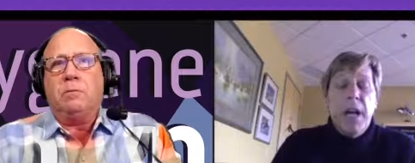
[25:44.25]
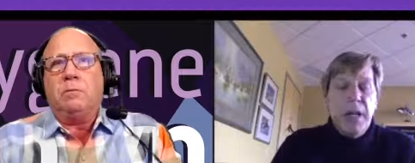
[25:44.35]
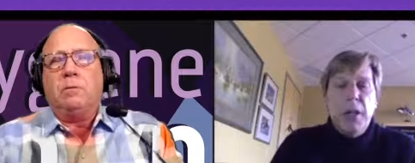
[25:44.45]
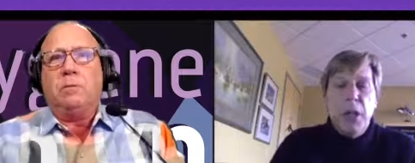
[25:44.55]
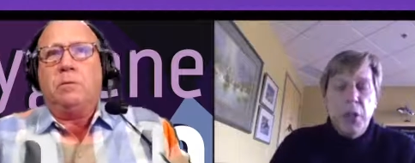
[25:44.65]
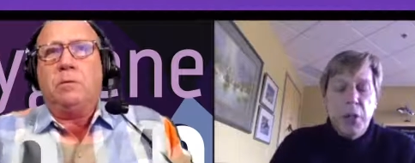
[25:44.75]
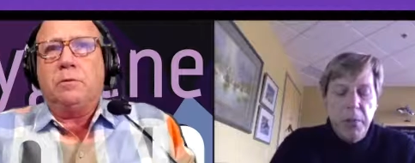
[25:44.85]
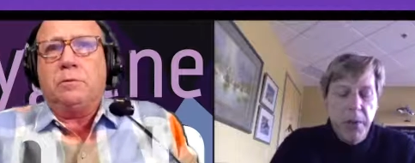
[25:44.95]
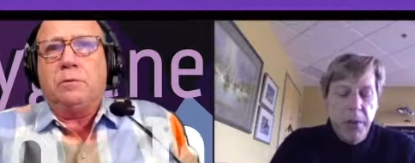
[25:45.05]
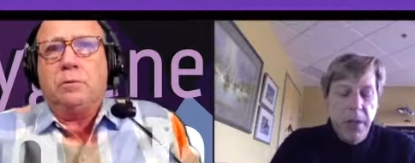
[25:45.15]
Speaker 1: gynecologic
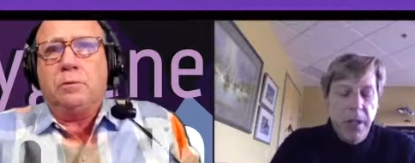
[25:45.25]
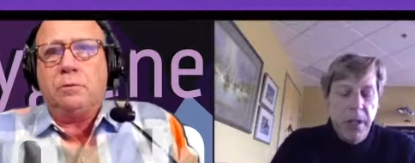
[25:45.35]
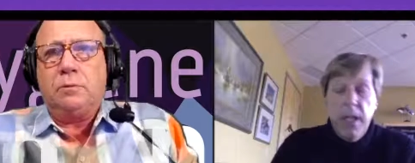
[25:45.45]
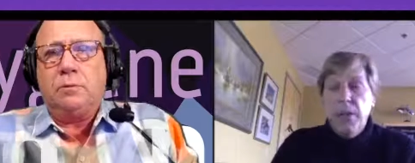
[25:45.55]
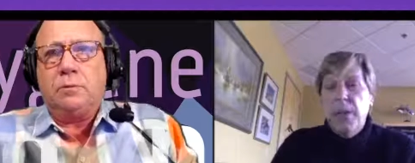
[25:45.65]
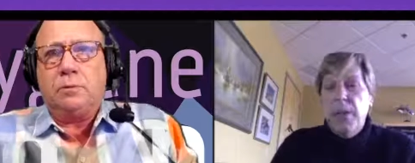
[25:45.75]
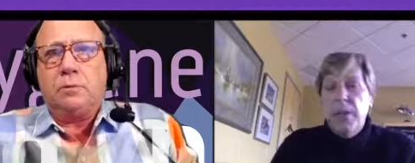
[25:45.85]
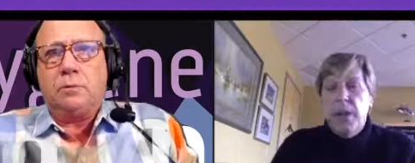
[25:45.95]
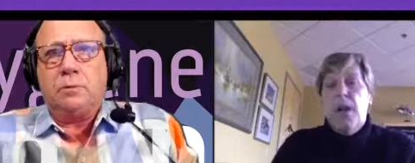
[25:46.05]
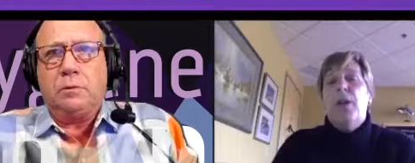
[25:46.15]
community, and the answer
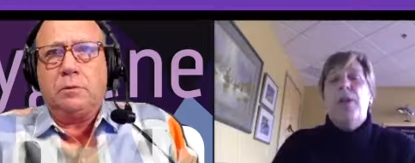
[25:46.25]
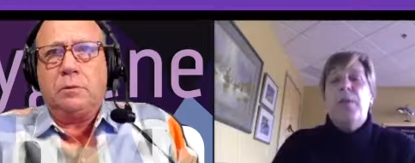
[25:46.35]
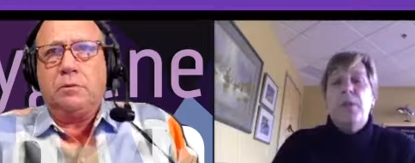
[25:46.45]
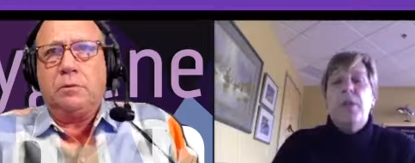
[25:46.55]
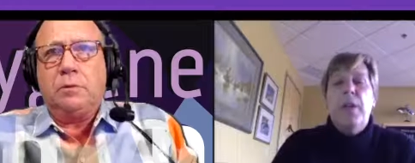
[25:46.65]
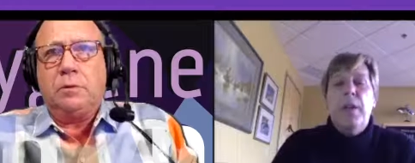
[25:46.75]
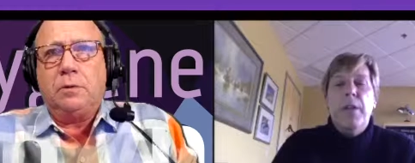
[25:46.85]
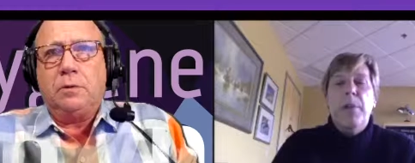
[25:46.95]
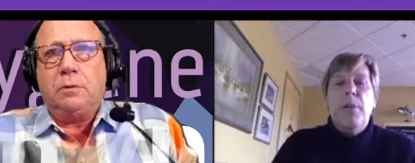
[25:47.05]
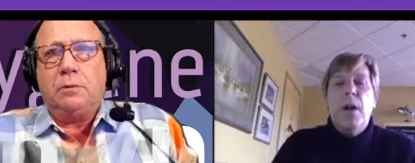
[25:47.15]
is 100% of
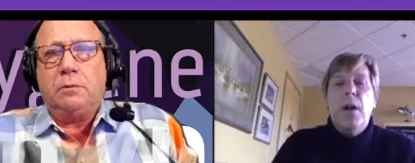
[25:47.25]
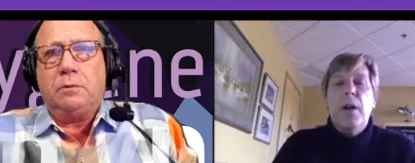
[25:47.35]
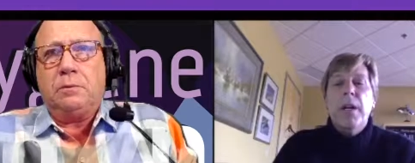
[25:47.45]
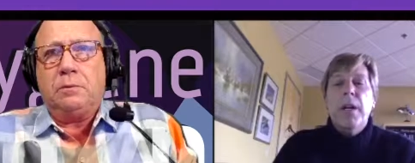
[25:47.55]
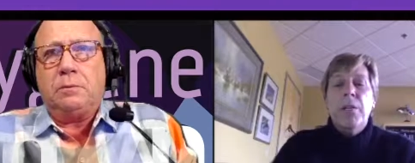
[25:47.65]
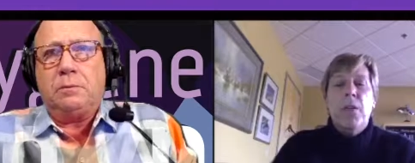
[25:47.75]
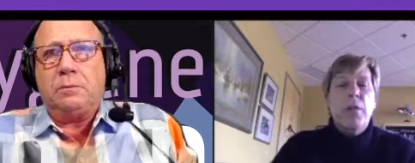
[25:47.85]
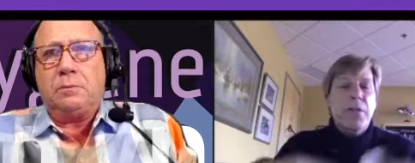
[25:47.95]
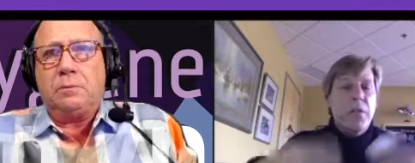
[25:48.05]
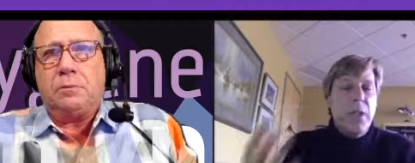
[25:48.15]
them are
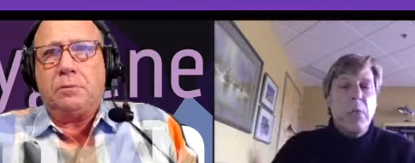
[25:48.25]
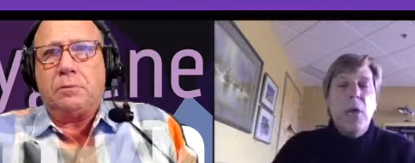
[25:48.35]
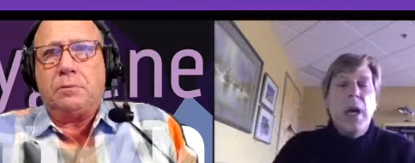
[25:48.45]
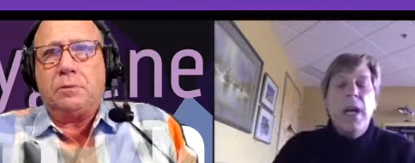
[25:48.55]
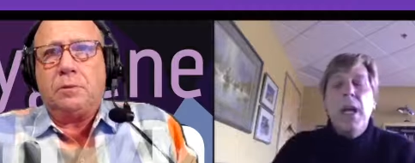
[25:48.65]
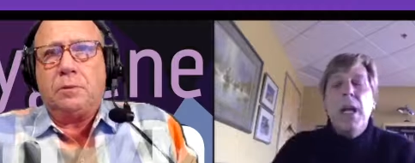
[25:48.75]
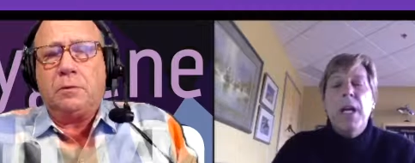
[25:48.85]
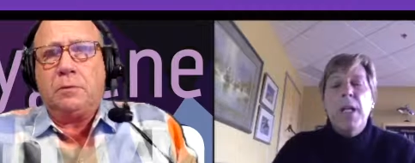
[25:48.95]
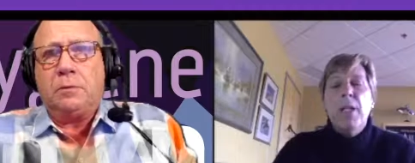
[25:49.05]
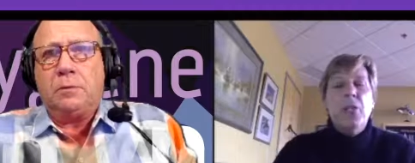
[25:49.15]
involved in some way
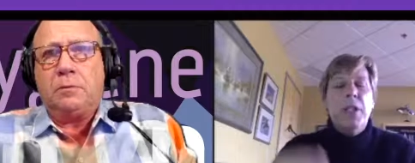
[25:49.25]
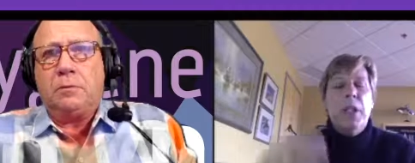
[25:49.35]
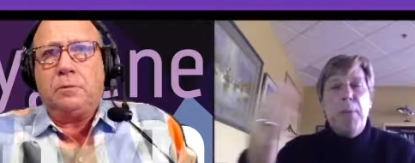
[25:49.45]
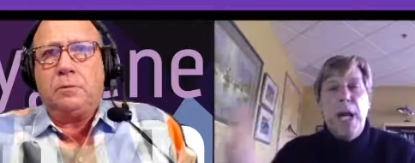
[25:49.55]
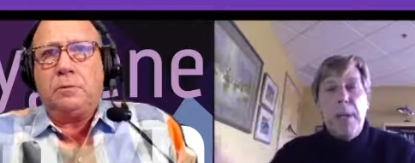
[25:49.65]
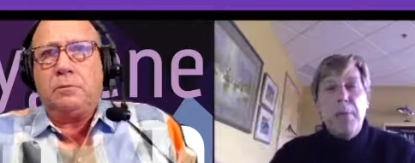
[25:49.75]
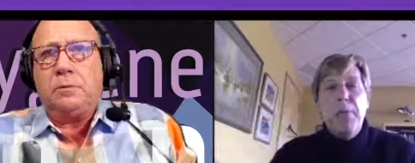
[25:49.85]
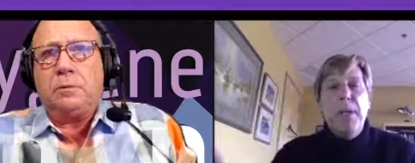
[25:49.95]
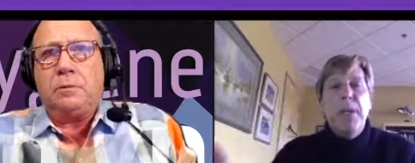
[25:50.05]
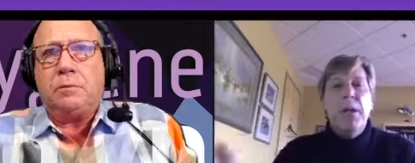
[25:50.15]
in using a Pap
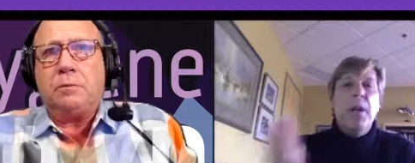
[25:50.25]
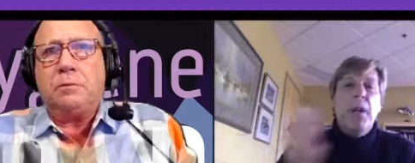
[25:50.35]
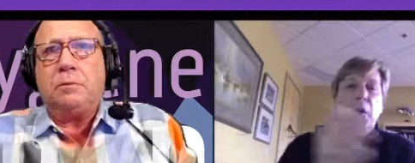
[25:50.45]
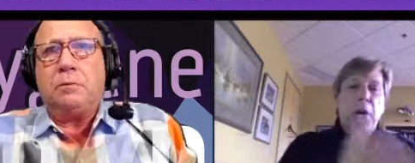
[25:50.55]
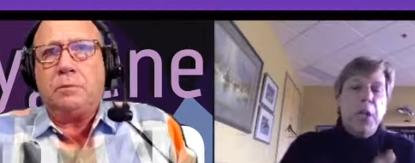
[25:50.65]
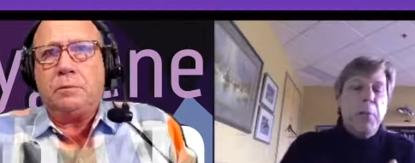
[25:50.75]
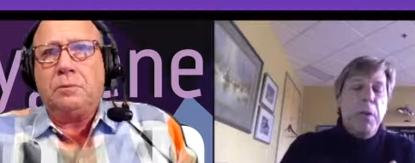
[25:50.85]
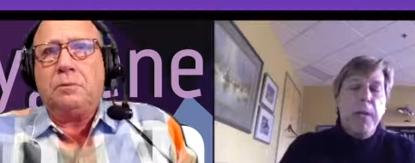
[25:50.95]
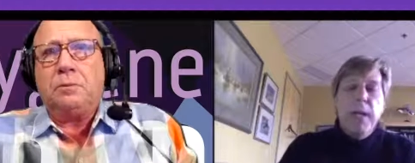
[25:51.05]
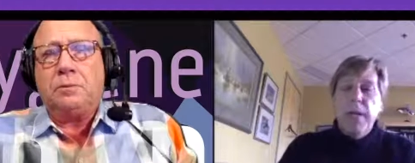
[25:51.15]
smear or
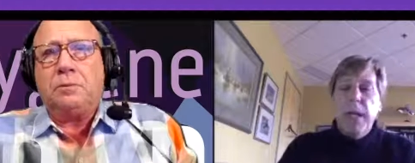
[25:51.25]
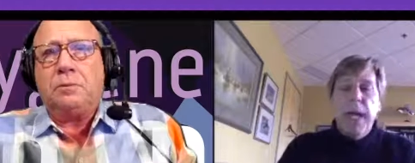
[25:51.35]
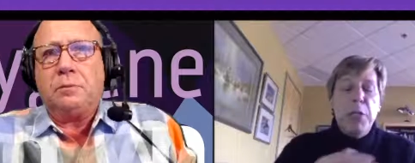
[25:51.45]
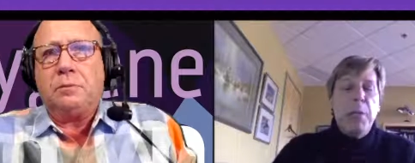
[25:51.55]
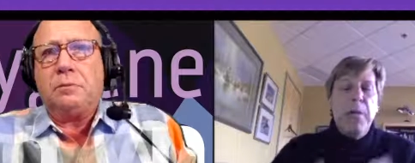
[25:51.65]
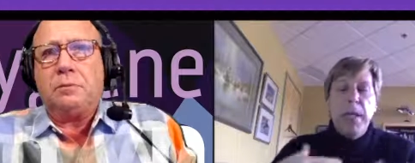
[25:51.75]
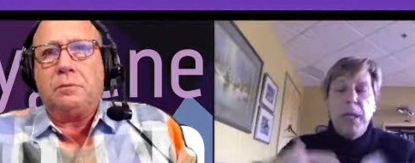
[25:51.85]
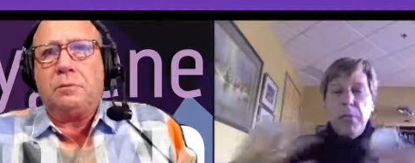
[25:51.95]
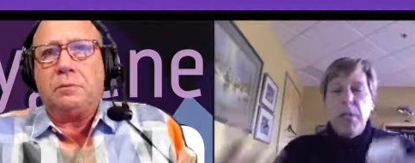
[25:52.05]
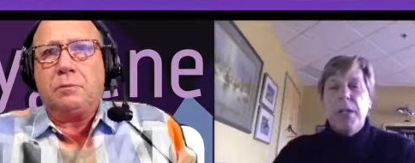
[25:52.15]
HPV, and HPV
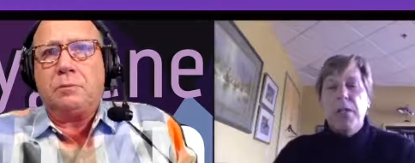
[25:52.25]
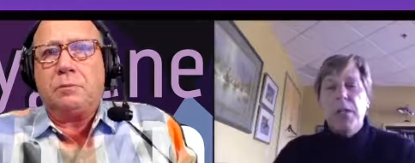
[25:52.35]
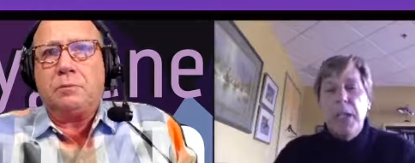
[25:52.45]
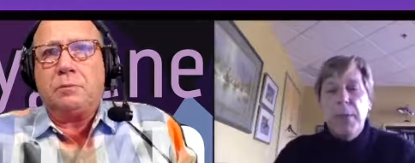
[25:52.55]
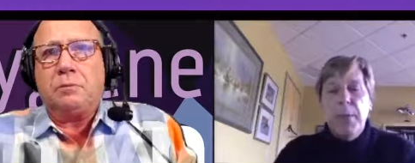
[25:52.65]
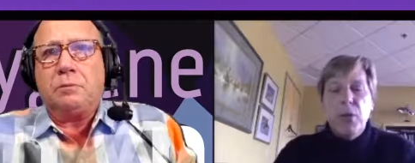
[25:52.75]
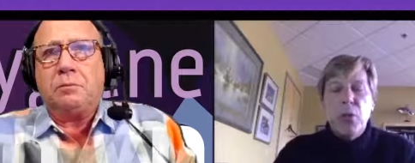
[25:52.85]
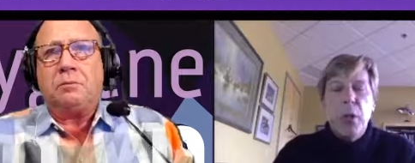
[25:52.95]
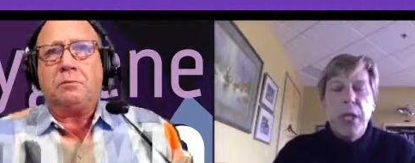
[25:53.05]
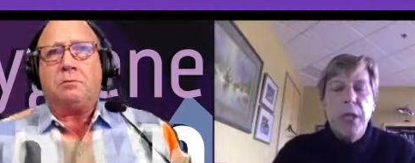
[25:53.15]
comes on the scene about
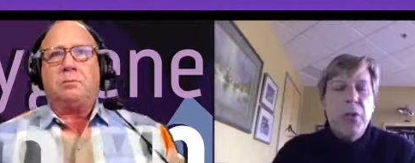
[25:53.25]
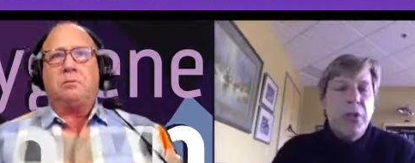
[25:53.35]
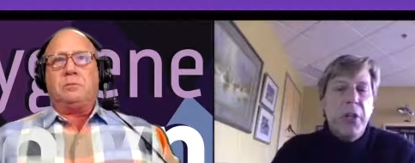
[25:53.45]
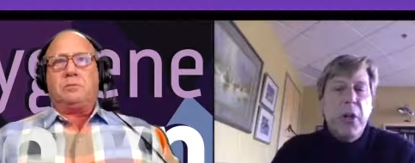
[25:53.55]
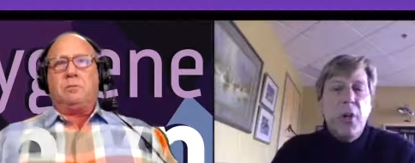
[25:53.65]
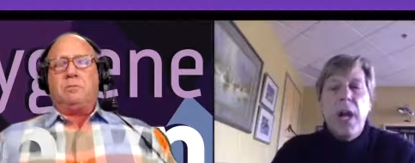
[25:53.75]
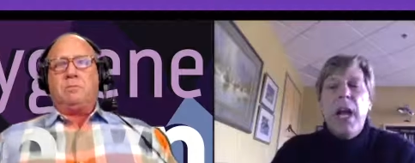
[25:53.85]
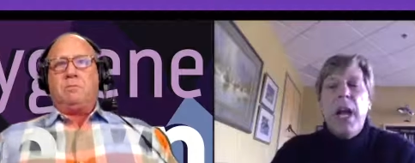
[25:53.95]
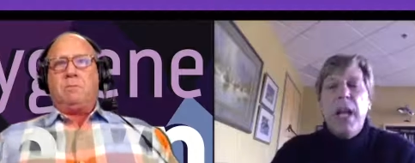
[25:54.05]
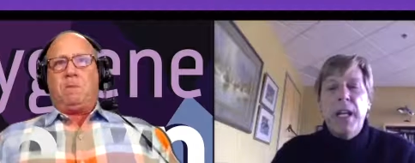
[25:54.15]
20 years ago
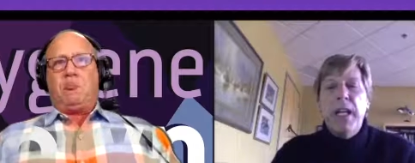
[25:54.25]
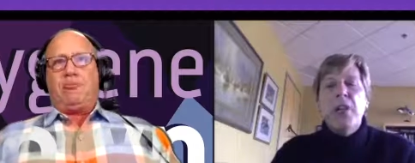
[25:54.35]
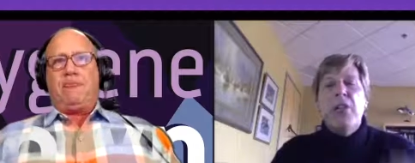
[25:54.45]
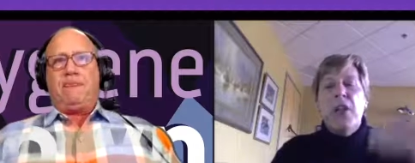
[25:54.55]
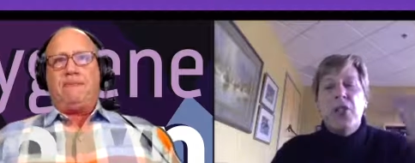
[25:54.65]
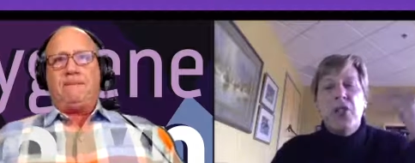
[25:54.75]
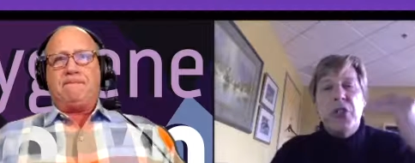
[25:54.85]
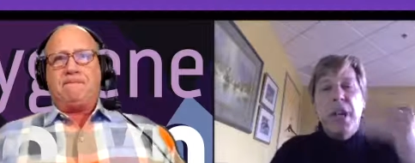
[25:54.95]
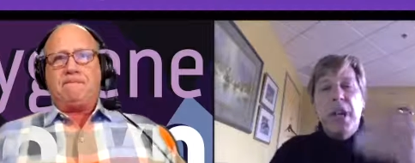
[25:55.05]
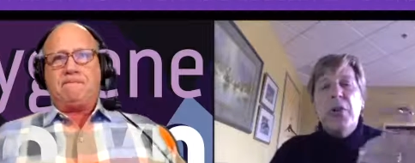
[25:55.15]
and is
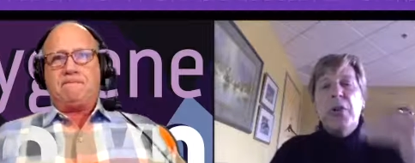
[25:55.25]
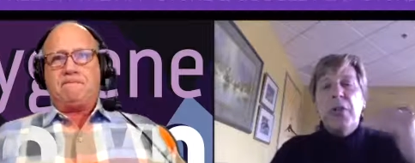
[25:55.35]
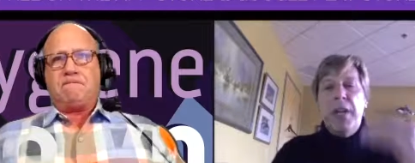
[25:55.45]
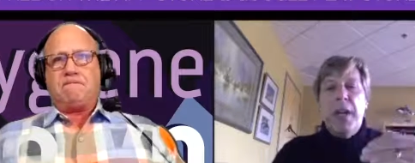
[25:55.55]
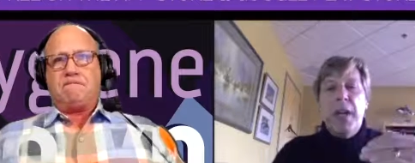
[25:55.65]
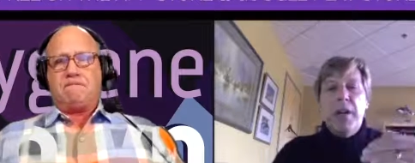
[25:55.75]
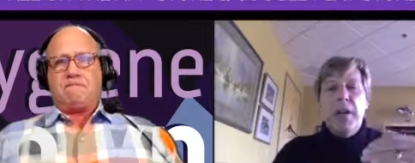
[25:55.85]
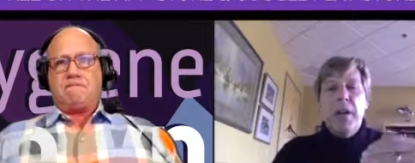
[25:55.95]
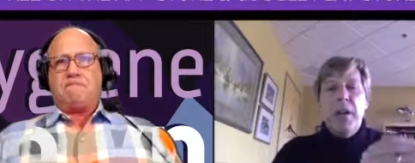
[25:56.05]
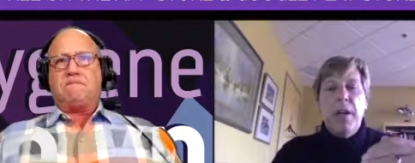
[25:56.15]
standard of care.